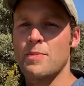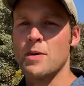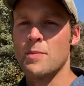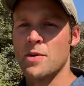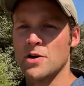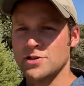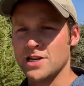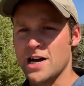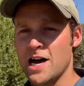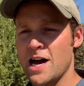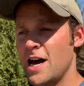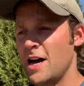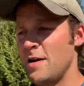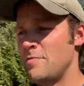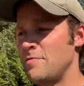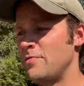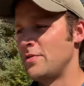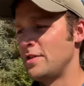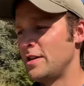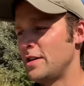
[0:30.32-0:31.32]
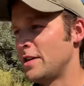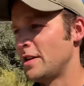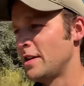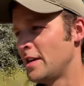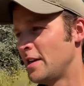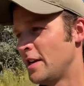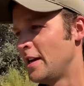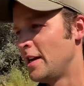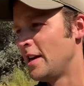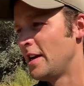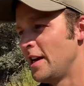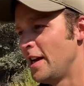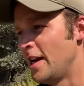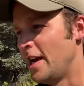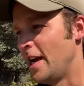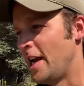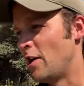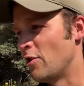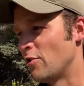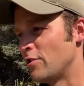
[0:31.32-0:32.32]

travel a lot, and we tend